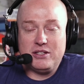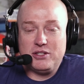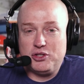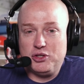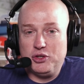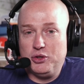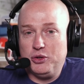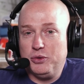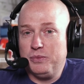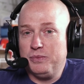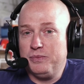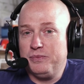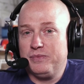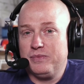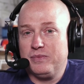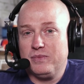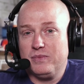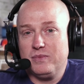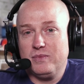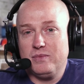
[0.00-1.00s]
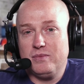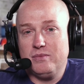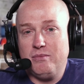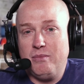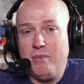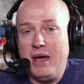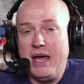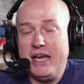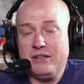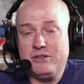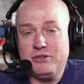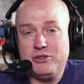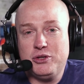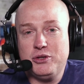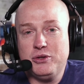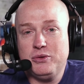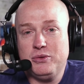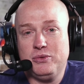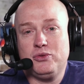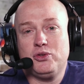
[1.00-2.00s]
assume May
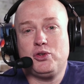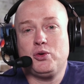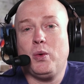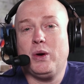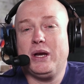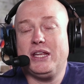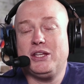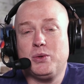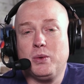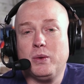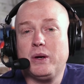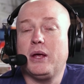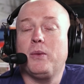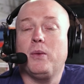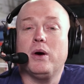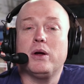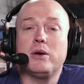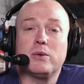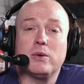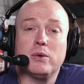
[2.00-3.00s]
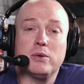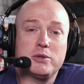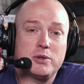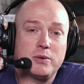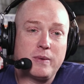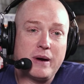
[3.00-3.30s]
June 2021 rolls